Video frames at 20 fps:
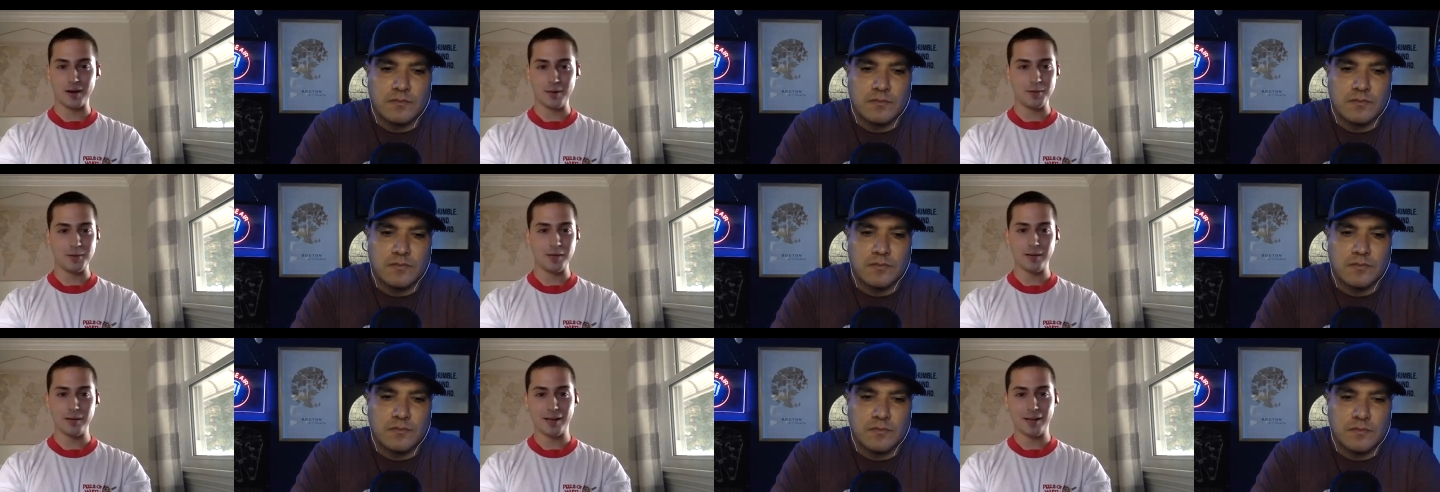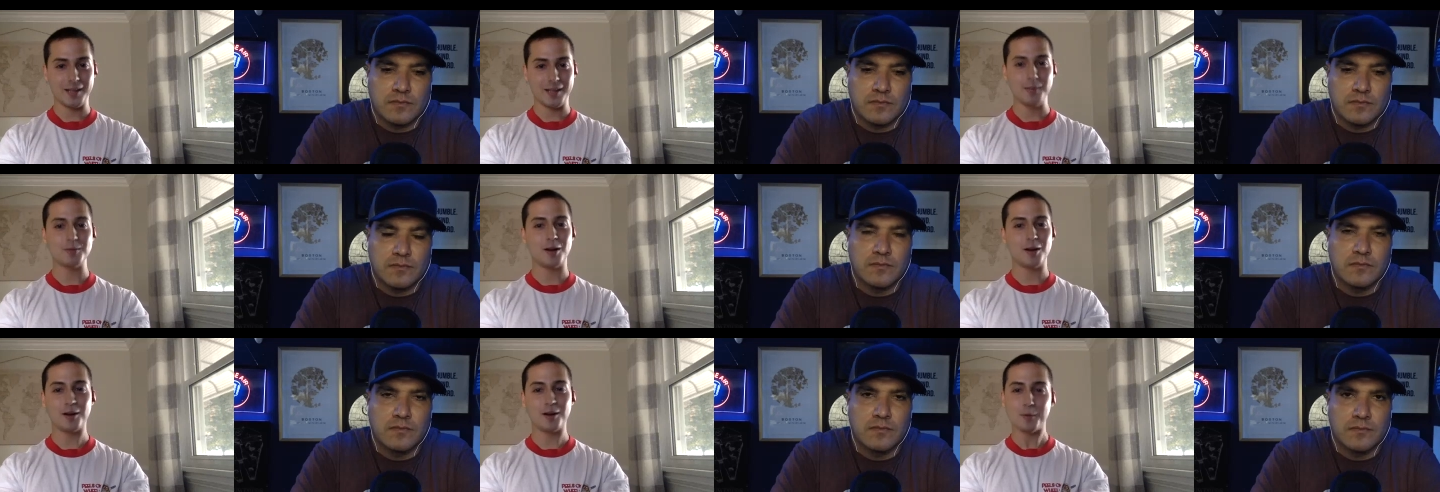Speaker 1: I mean, I
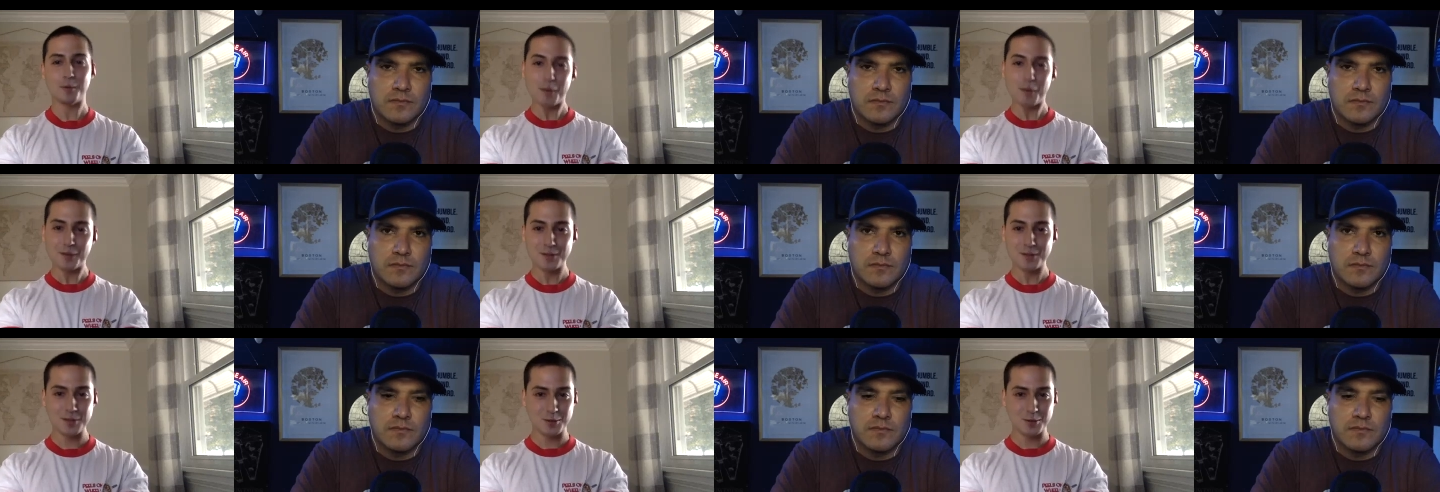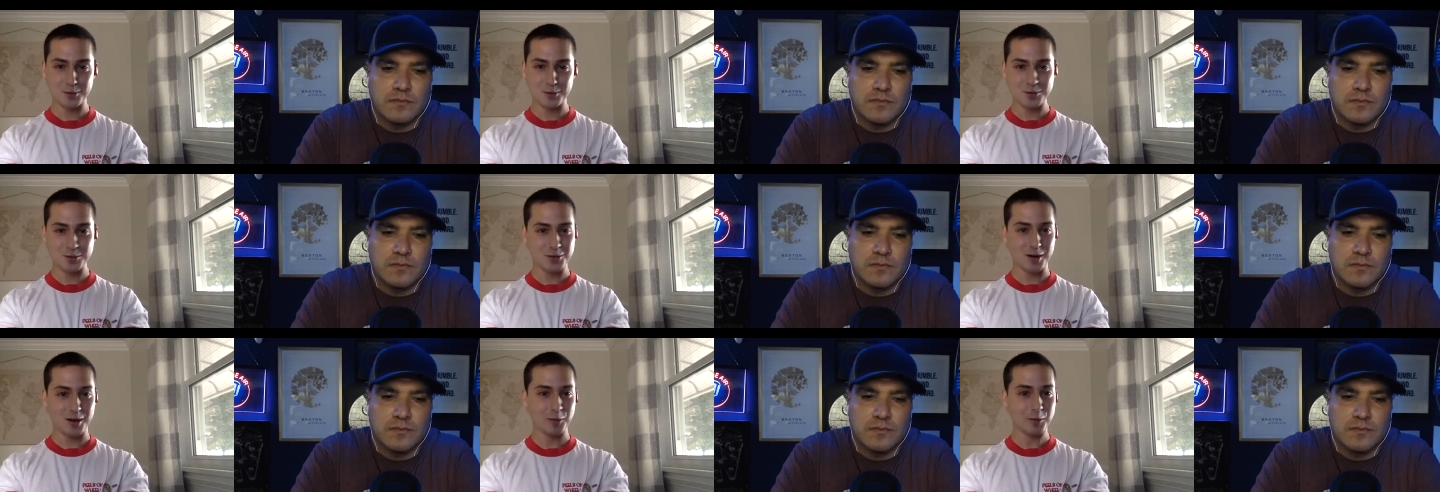keep talking about this little
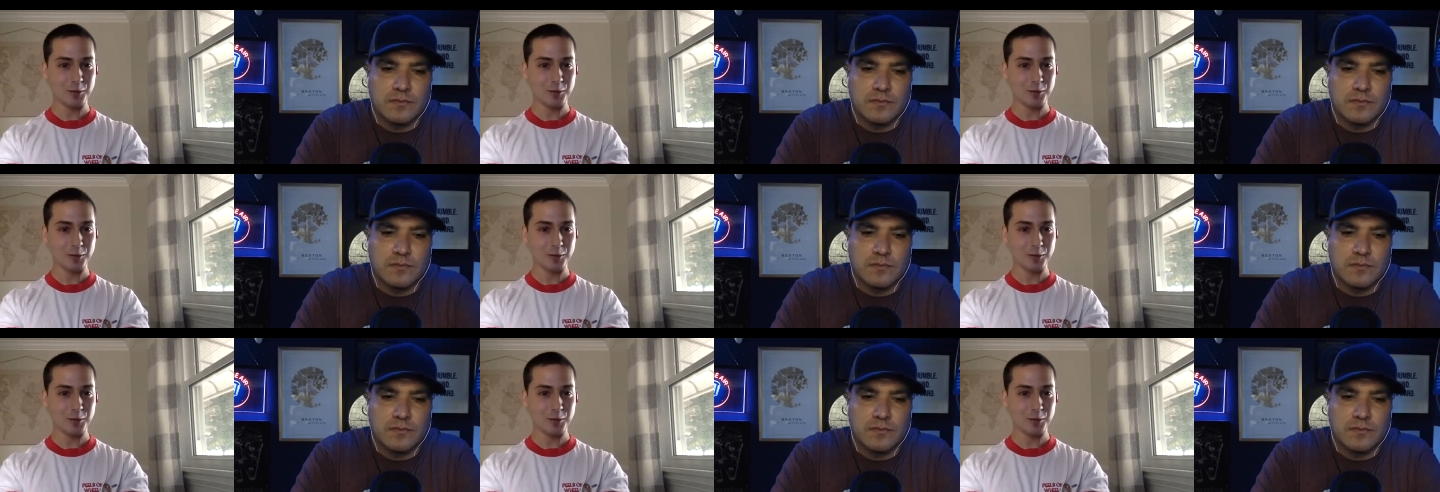truck.